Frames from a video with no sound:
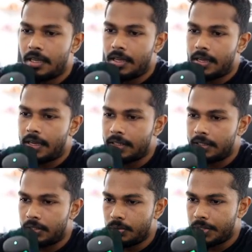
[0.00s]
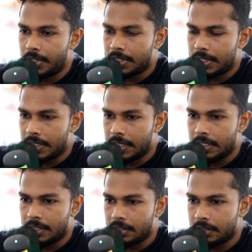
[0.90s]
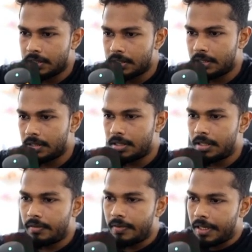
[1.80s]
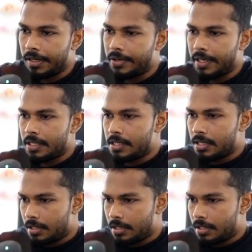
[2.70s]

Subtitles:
active text editor reveal range